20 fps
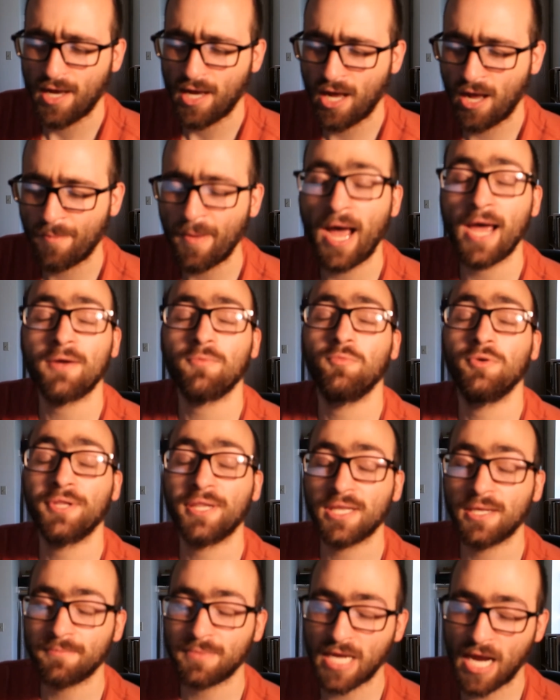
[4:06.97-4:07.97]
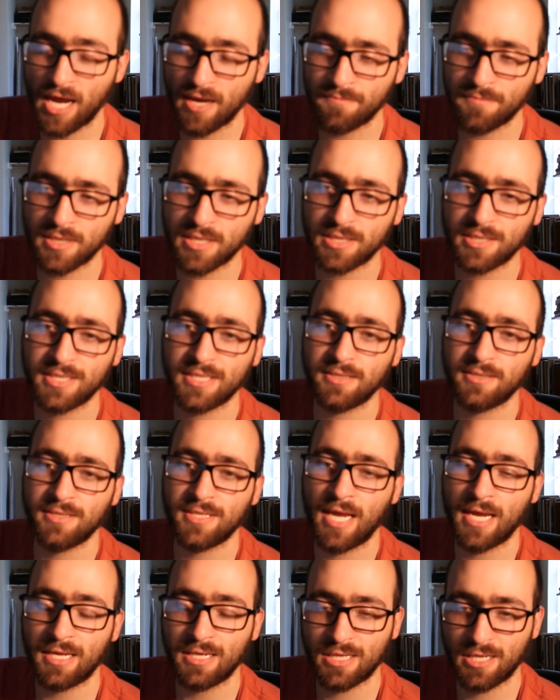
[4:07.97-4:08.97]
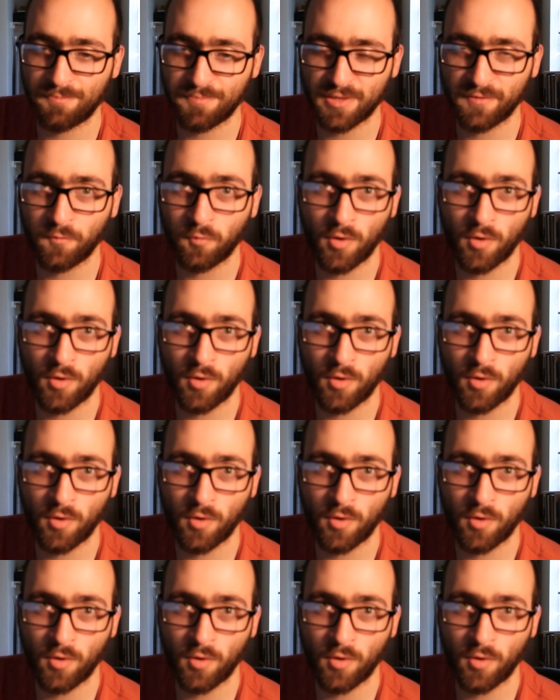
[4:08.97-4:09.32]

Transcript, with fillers: Um, I will sometimes take sips of